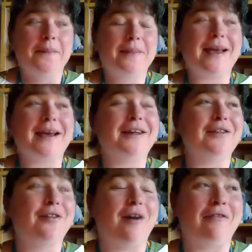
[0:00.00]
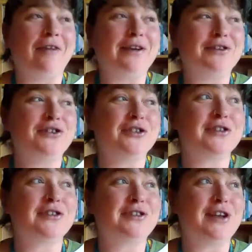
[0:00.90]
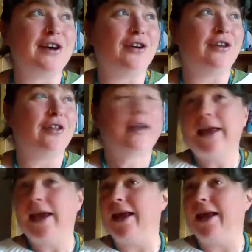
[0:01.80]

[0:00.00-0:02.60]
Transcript: that love is just still like,